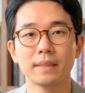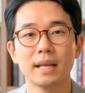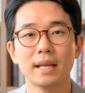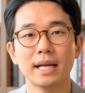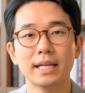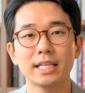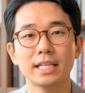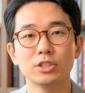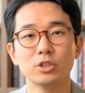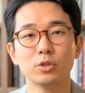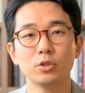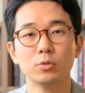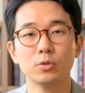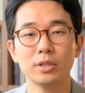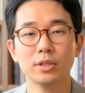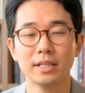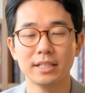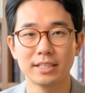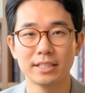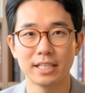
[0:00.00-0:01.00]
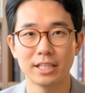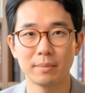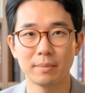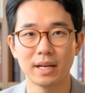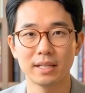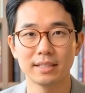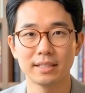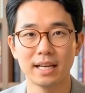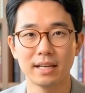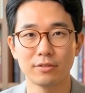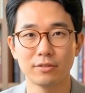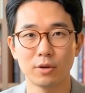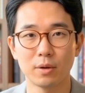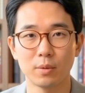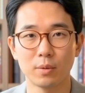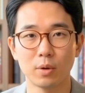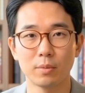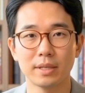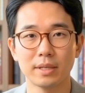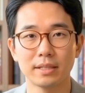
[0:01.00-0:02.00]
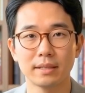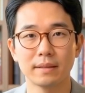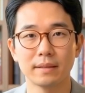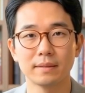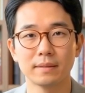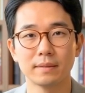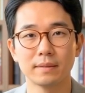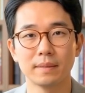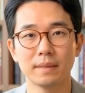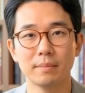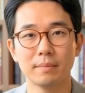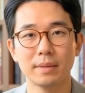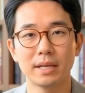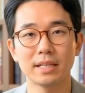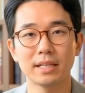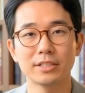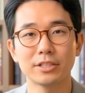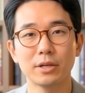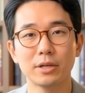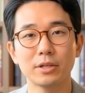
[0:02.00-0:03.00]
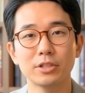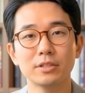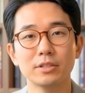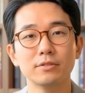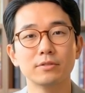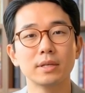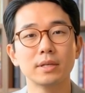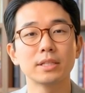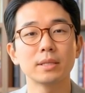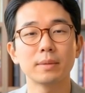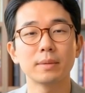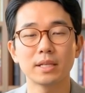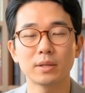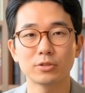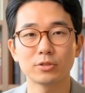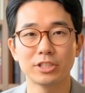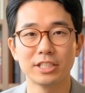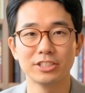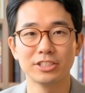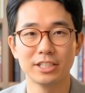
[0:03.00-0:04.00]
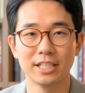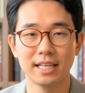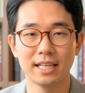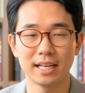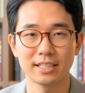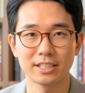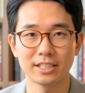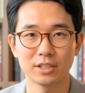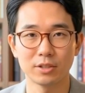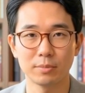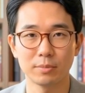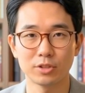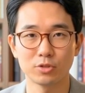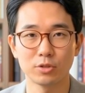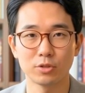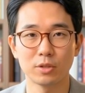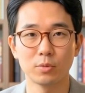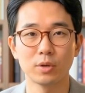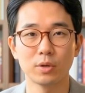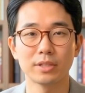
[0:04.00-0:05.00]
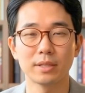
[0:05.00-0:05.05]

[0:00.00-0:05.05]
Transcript: I need you to really think about that for a moment, because there is a fundamental disconnect here between what